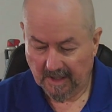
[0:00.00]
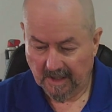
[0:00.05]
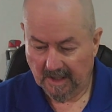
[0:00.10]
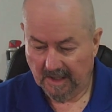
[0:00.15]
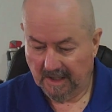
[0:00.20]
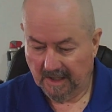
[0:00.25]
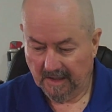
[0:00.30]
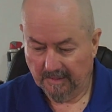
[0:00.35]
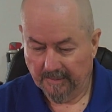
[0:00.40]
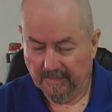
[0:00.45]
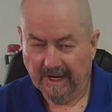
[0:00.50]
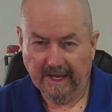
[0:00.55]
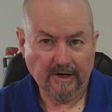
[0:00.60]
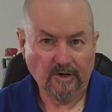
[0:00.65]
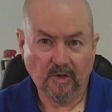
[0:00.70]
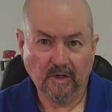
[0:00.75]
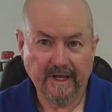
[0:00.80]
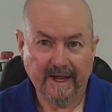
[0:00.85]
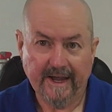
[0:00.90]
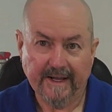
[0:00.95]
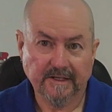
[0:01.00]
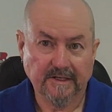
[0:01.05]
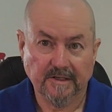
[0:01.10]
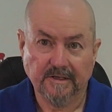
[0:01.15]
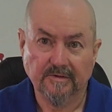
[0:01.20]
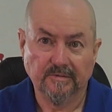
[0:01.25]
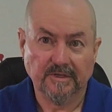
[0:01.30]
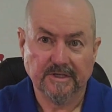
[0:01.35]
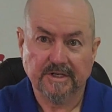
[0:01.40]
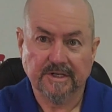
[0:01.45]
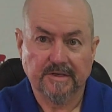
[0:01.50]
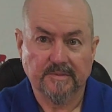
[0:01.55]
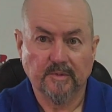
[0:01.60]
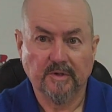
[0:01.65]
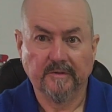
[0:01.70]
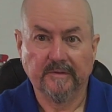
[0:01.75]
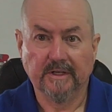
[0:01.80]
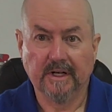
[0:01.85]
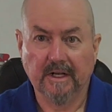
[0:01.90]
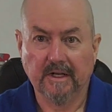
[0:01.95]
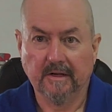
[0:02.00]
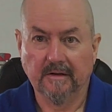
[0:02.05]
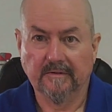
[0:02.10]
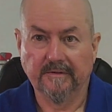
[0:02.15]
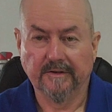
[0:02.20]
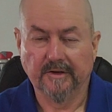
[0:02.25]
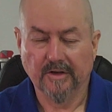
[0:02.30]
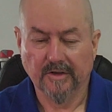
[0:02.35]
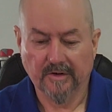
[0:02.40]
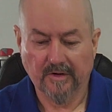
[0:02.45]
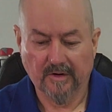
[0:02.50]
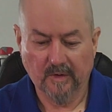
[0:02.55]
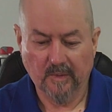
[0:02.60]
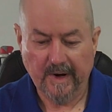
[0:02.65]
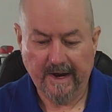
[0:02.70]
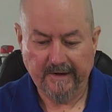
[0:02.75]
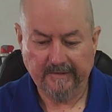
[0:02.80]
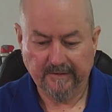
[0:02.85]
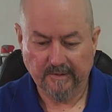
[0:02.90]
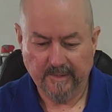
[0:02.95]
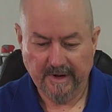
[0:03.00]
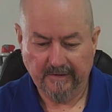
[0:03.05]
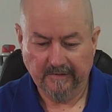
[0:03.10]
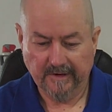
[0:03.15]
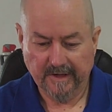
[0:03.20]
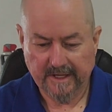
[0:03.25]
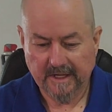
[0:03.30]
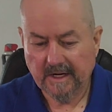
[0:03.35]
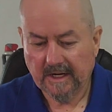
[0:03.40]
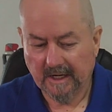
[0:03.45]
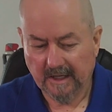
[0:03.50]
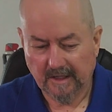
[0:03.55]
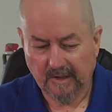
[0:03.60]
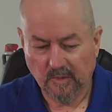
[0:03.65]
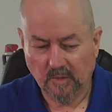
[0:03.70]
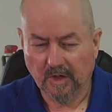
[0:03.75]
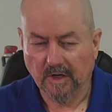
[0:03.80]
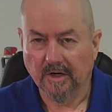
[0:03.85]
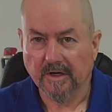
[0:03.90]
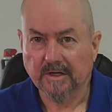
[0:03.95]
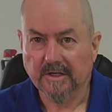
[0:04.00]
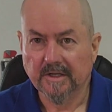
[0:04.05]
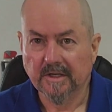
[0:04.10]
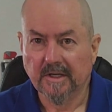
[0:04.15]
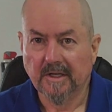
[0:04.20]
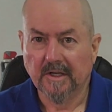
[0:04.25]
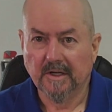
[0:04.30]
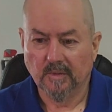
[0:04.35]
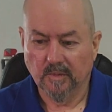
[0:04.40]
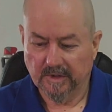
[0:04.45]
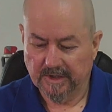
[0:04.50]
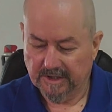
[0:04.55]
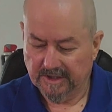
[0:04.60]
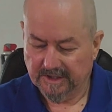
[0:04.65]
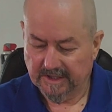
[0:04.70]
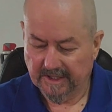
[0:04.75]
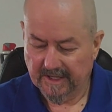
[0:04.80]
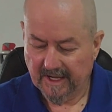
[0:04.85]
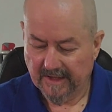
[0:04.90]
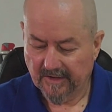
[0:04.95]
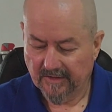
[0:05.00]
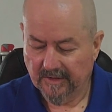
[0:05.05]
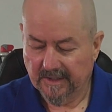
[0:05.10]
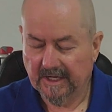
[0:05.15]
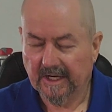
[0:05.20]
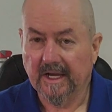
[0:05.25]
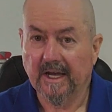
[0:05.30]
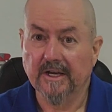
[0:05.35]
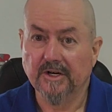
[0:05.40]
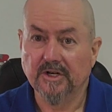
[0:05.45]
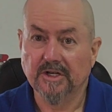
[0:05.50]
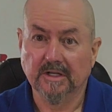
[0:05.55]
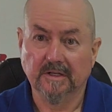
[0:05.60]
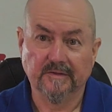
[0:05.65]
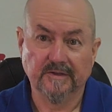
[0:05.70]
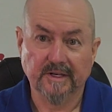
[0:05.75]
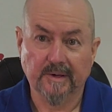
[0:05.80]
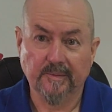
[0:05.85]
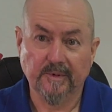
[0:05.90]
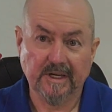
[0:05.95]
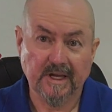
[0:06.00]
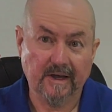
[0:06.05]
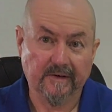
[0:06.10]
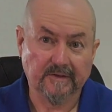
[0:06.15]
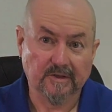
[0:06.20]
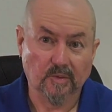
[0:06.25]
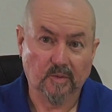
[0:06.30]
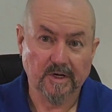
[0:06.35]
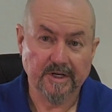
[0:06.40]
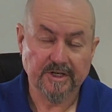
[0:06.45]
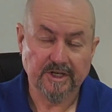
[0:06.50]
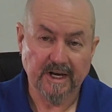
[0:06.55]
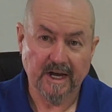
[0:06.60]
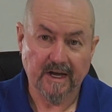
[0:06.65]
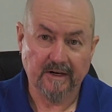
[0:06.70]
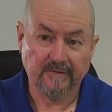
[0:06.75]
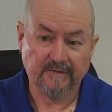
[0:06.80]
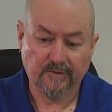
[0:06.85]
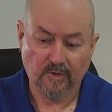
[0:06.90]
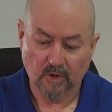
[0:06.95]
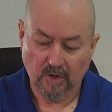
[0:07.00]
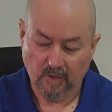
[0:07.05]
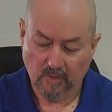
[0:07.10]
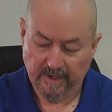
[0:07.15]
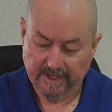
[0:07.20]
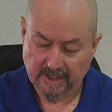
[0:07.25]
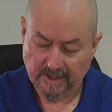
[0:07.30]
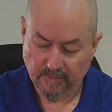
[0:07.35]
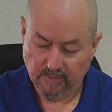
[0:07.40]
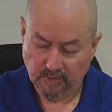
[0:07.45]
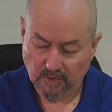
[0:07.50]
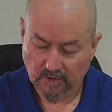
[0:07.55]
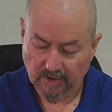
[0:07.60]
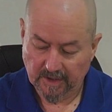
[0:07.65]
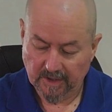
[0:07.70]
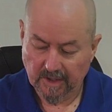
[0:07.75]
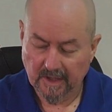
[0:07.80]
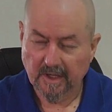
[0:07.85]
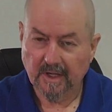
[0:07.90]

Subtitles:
And all I had to do was just move it a little further away from everything, and it worked, which is another indication of something you have to watch out for when you put